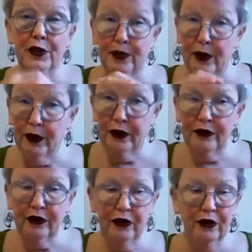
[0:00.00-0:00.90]
both of
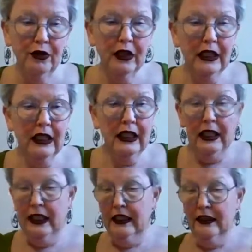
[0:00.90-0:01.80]
you,
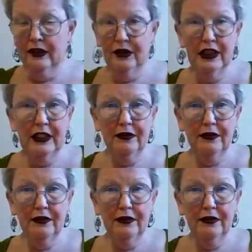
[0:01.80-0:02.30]
and in 4